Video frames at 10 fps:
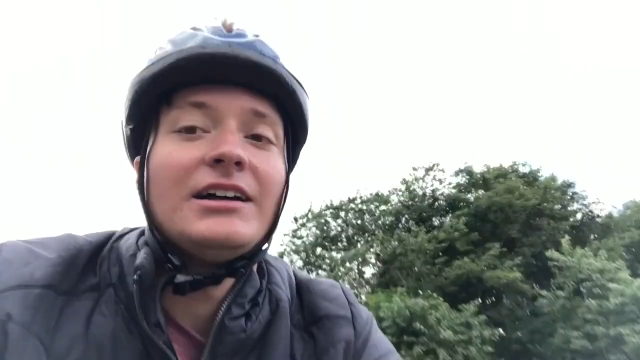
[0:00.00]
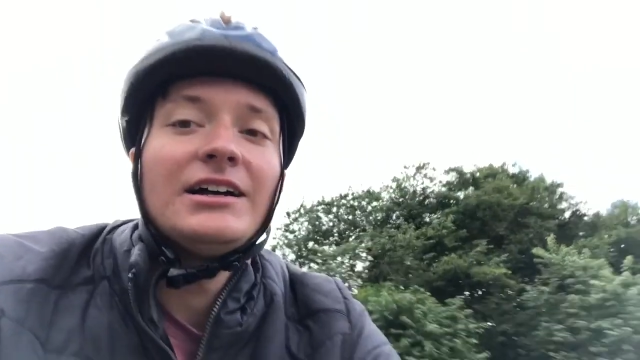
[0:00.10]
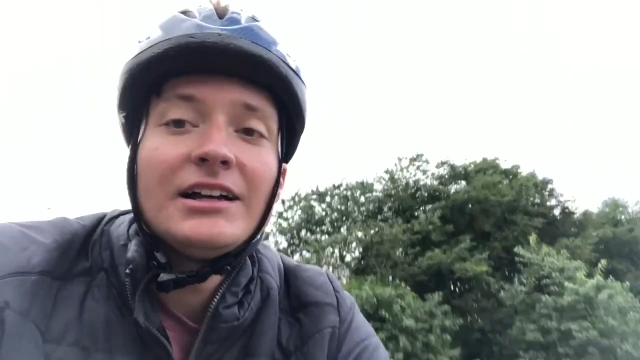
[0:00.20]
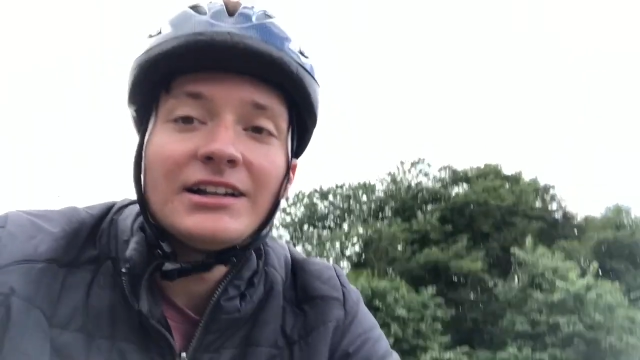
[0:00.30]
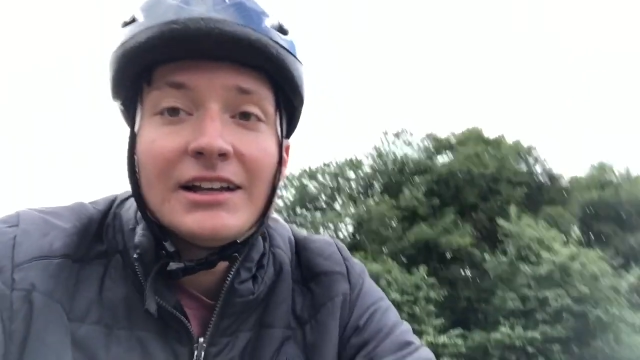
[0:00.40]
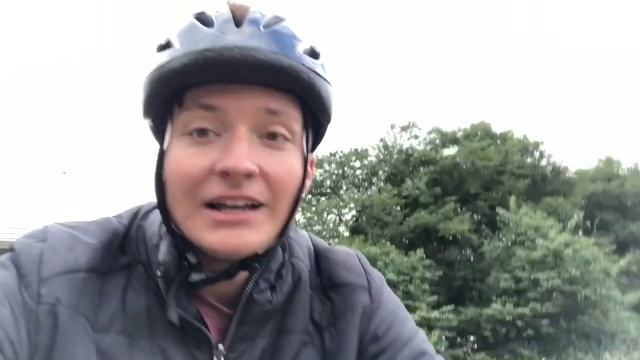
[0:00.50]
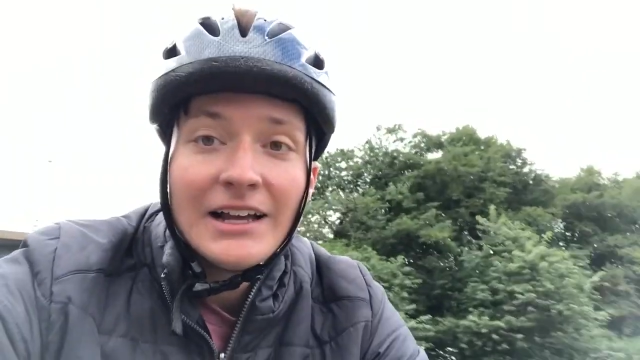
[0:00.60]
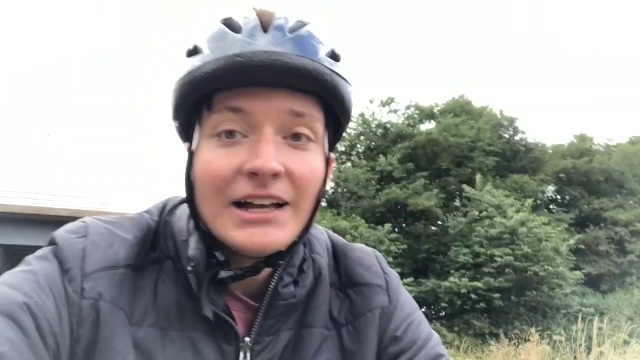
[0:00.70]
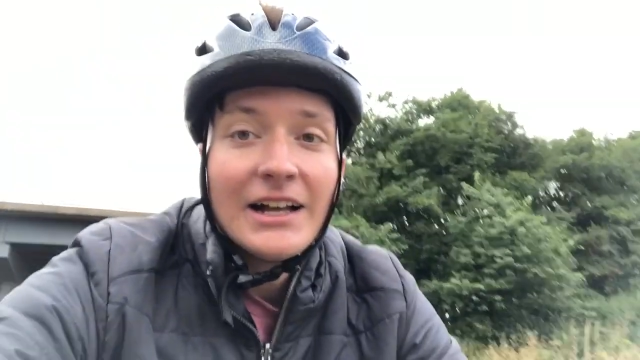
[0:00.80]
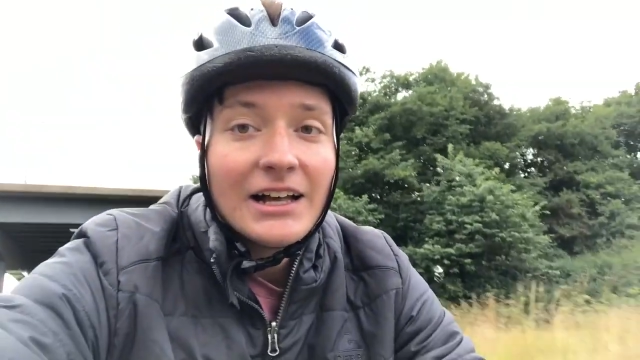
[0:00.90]
But there was
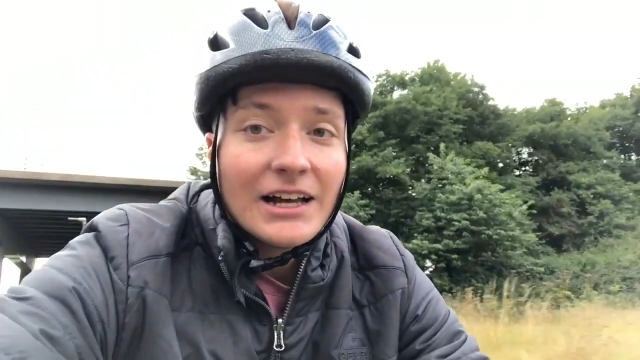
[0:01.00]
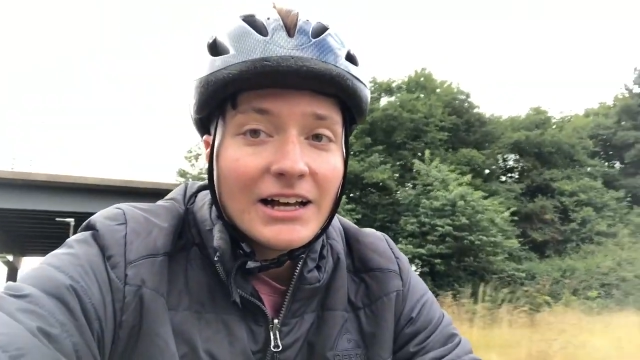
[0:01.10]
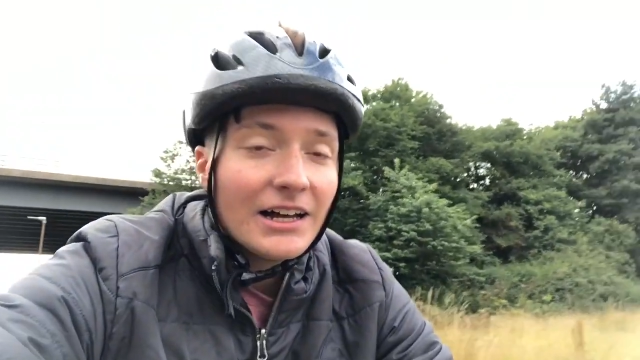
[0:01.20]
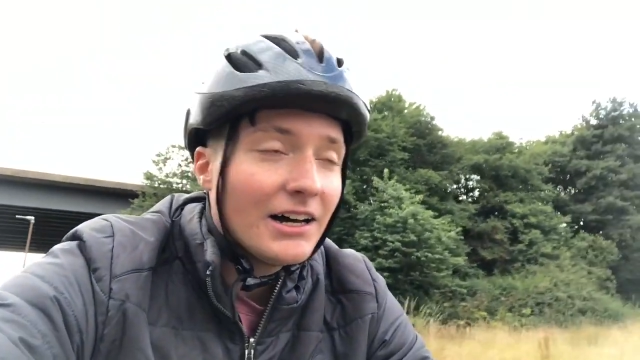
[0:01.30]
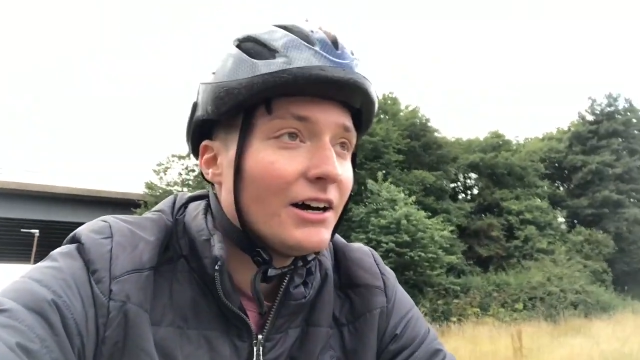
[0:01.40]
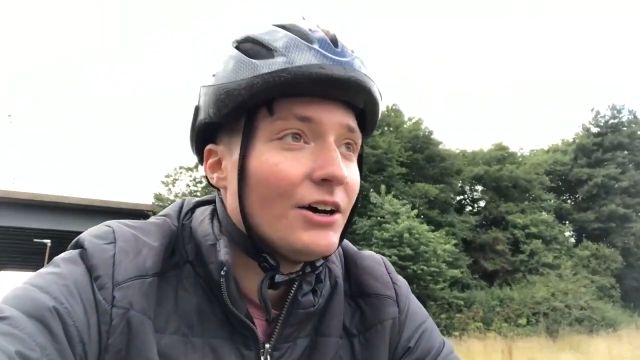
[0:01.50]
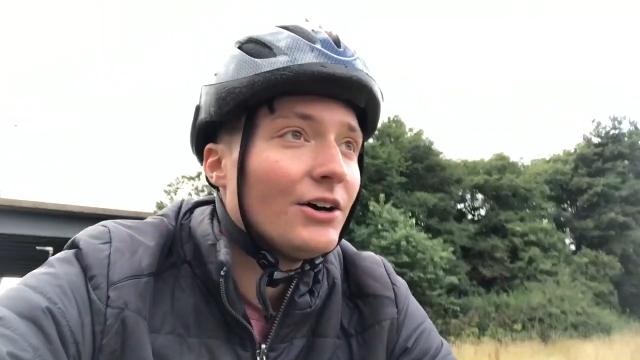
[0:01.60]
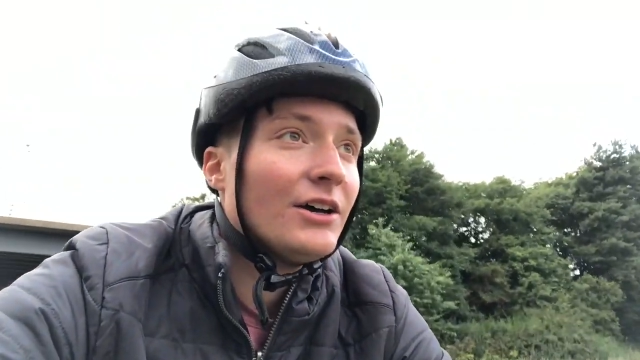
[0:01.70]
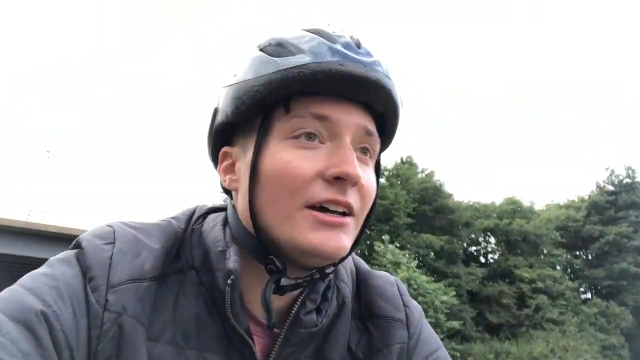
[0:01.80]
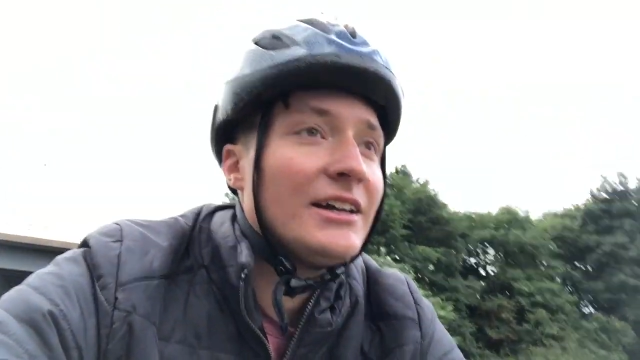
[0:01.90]
no time to hang
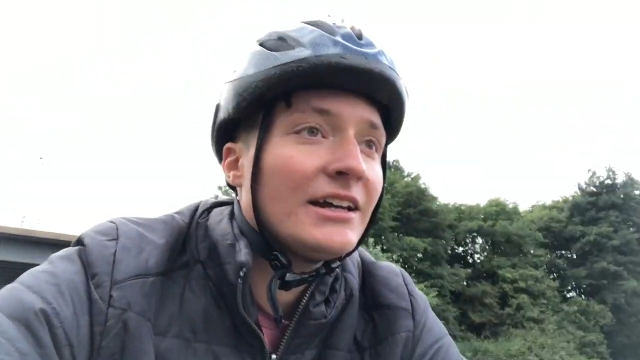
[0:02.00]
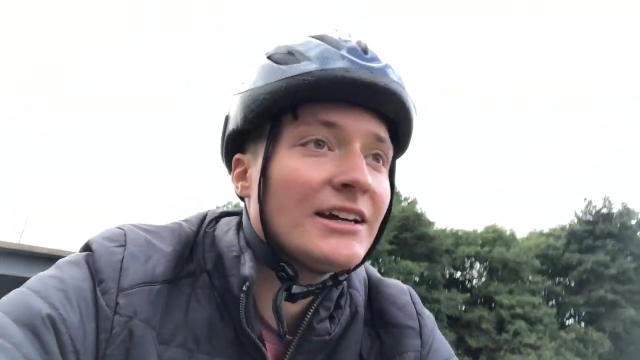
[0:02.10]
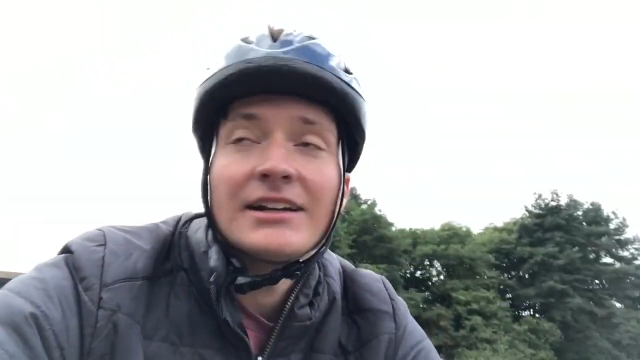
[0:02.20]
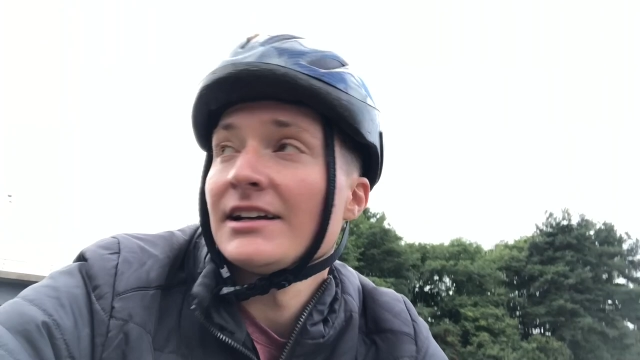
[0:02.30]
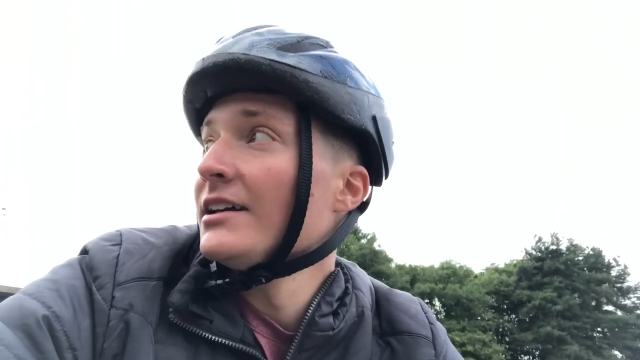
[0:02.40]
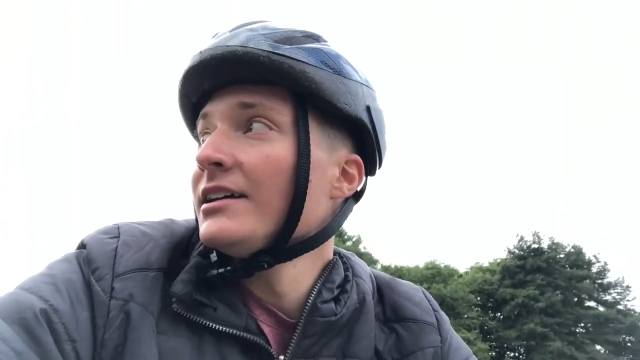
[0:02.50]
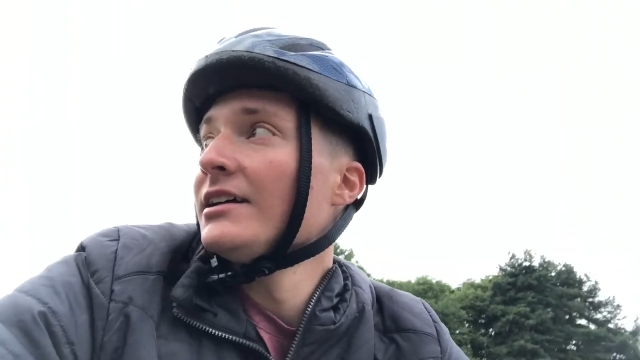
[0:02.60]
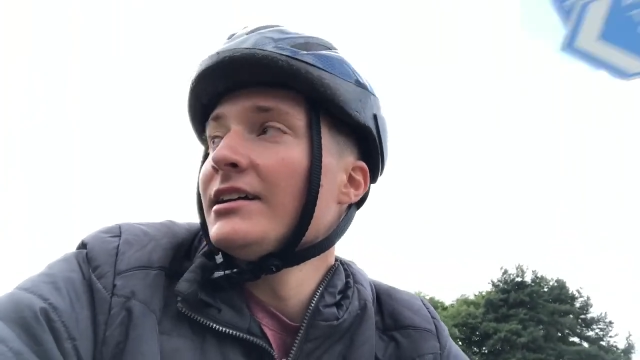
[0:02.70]
around. I was a